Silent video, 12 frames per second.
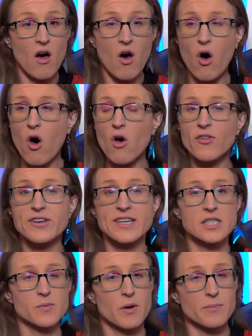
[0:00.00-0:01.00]
all the
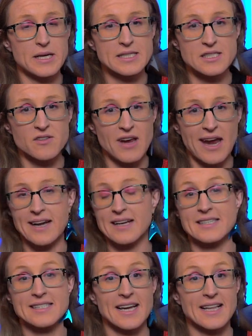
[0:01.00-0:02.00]
disparate pieces of canon
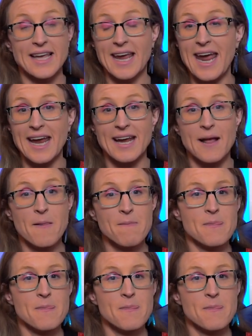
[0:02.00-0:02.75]
and saying like, hey,